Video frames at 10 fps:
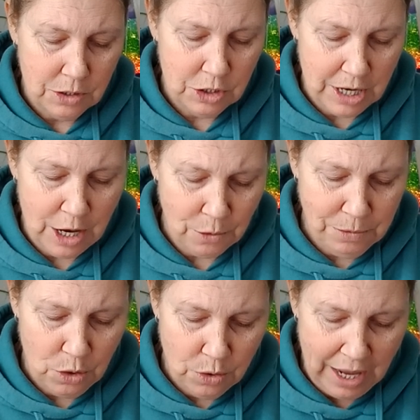to help
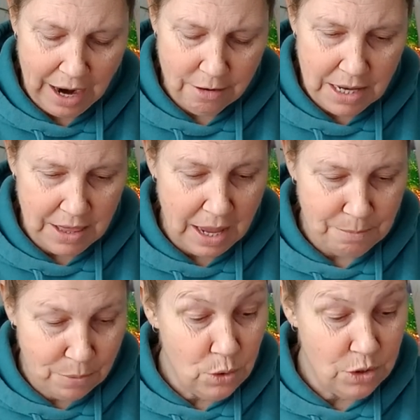you carry
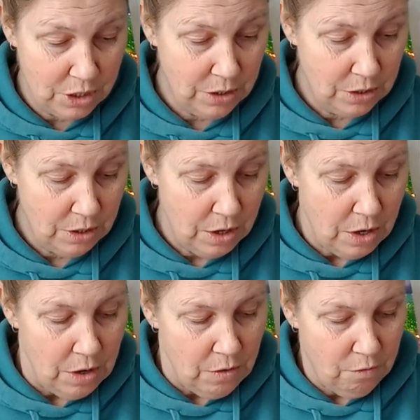that burden,
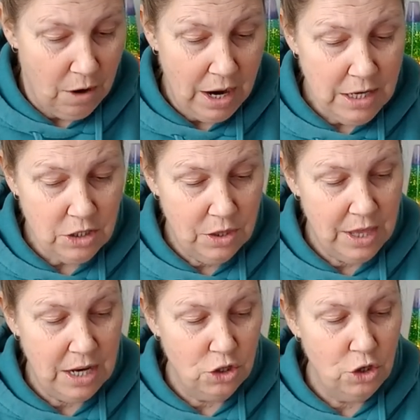right,
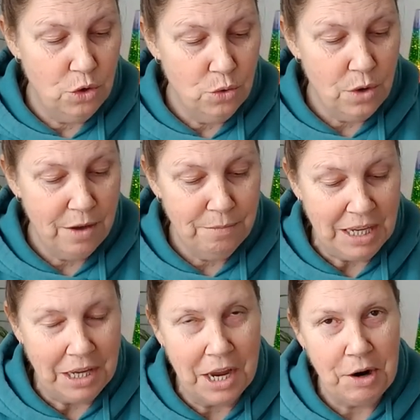that you have
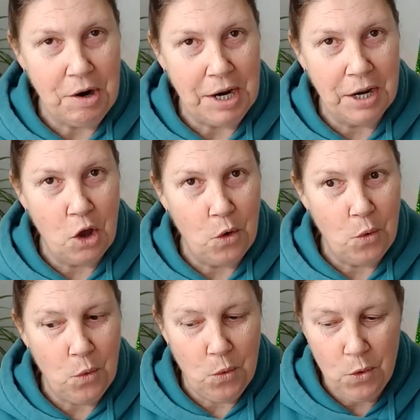been carrying
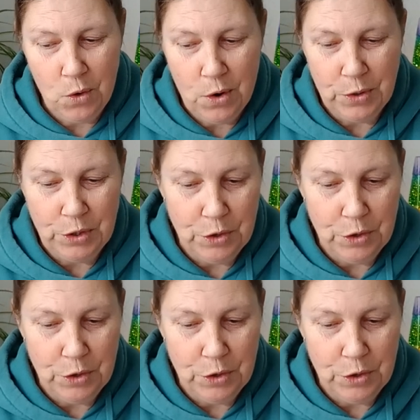all on